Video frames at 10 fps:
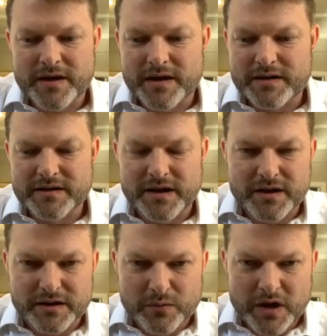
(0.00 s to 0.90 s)

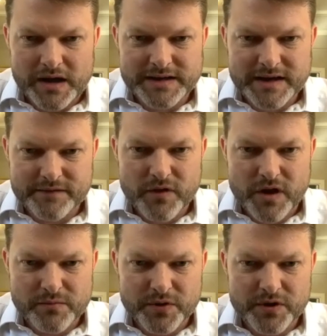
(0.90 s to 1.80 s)
I'd quite like to have a
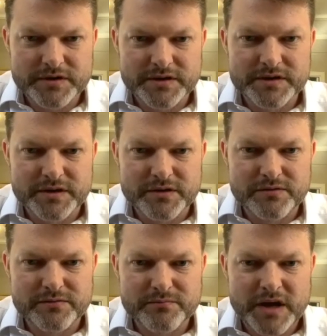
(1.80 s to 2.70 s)
robot to
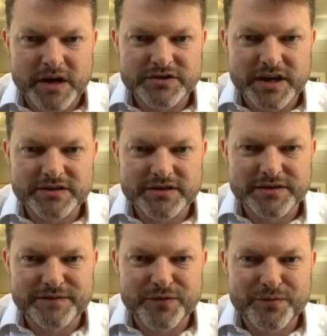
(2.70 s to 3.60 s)
do my
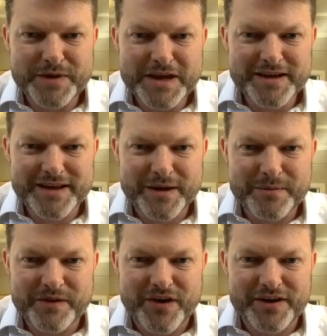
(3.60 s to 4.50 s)
injections for me. That'd
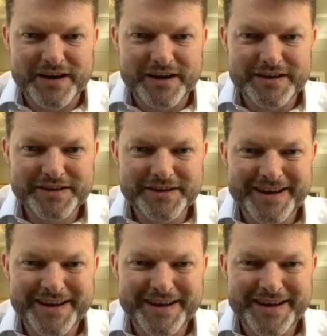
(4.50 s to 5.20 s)
be very nice.